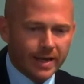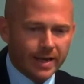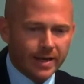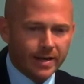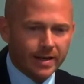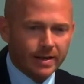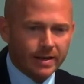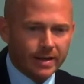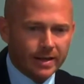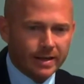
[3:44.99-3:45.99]

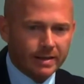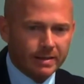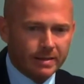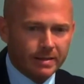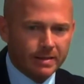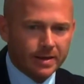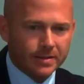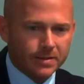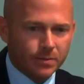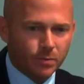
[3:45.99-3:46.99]
And
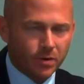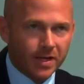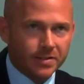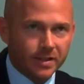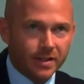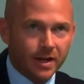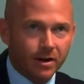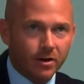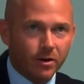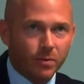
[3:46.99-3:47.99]
this president,
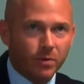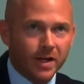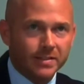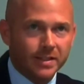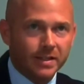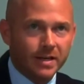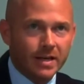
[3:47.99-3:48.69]
our current president,